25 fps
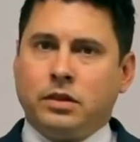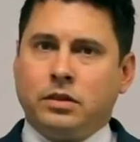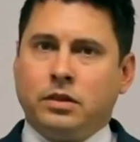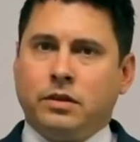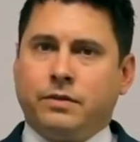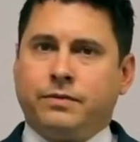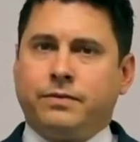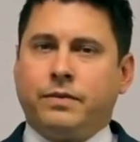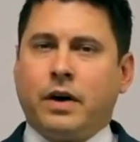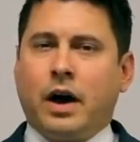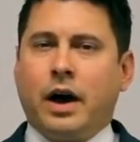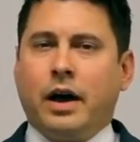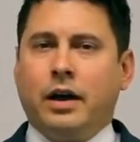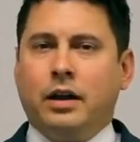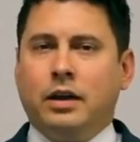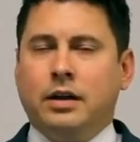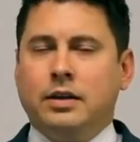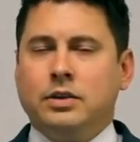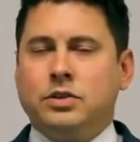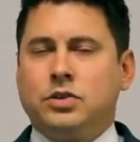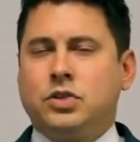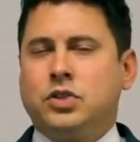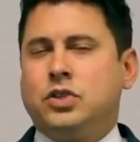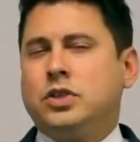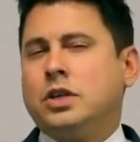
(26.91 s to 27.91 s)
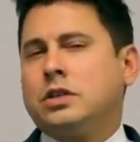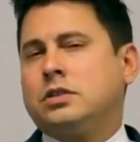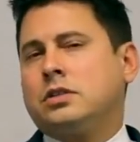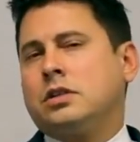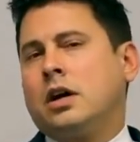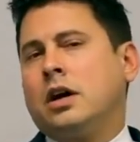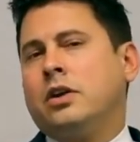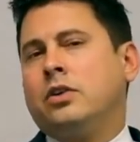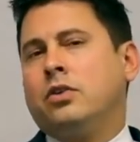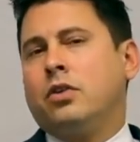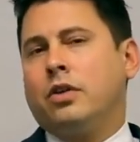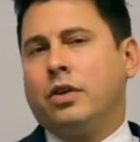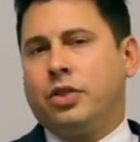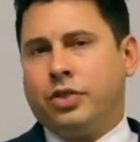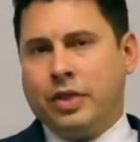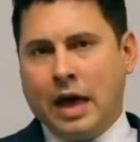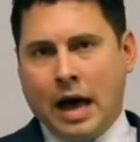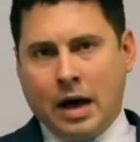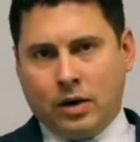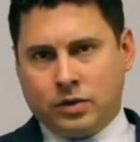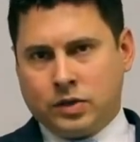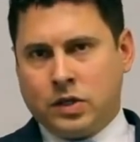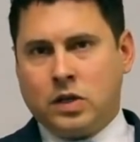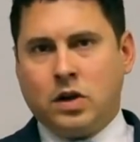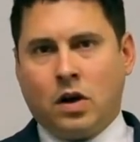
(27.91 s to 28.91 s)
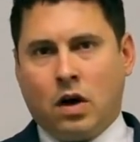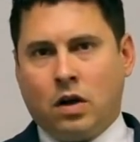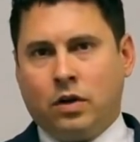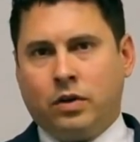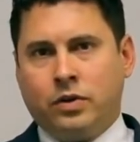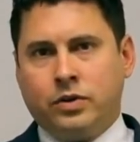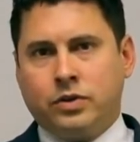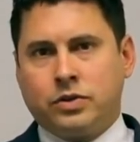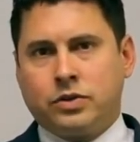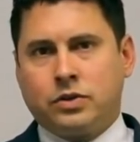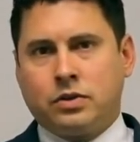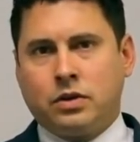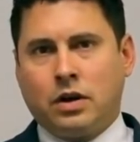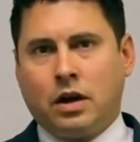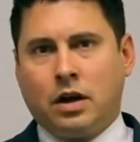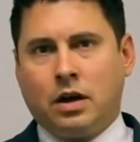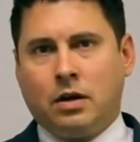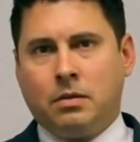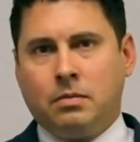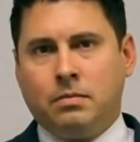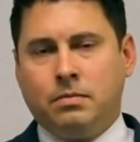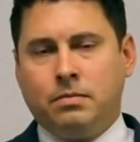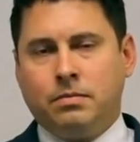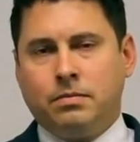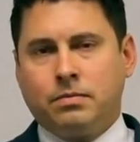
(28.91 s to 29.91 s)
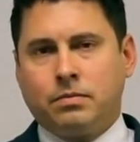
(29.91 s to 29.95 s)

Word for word: The fine is just under $1,000, uh,